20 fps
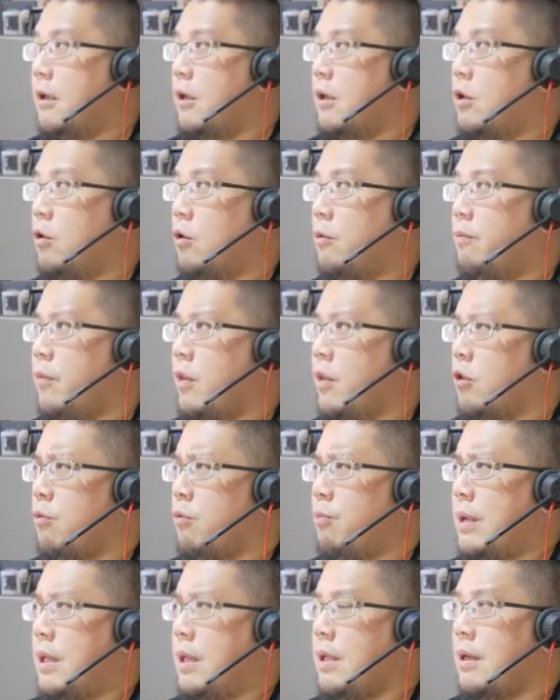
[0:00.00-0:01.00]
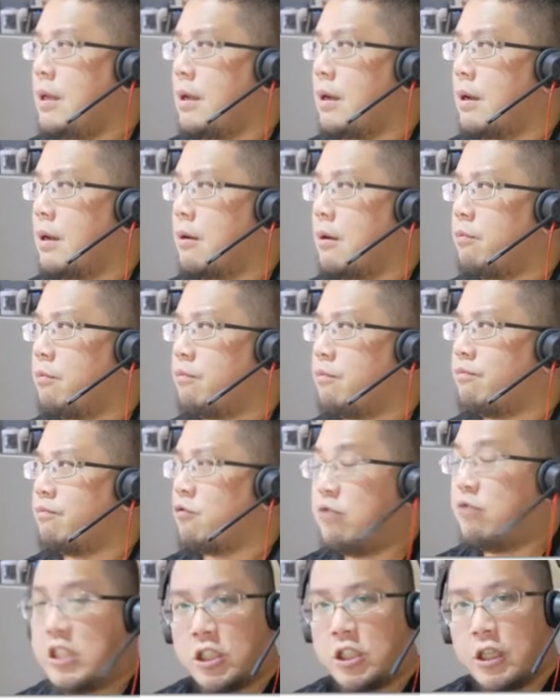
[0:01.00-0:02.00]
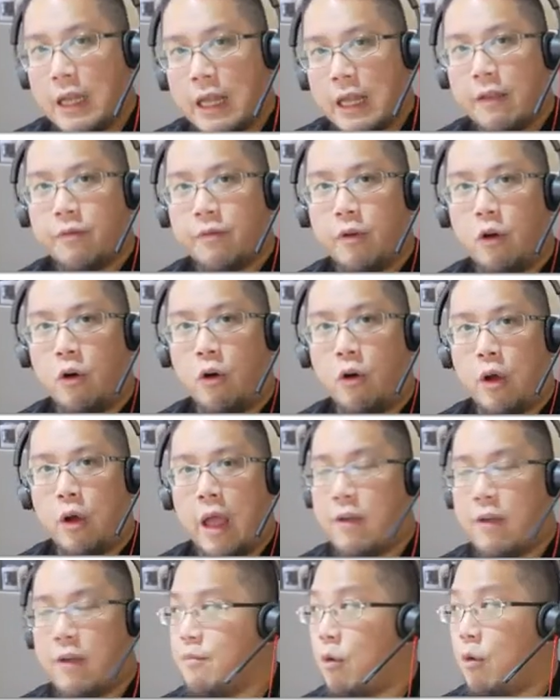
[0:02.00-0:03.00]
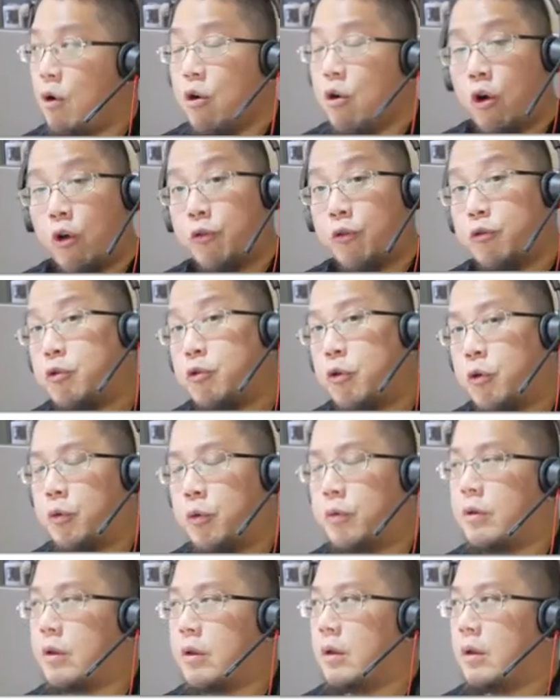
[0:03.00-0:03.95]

to building a richer life or having more control,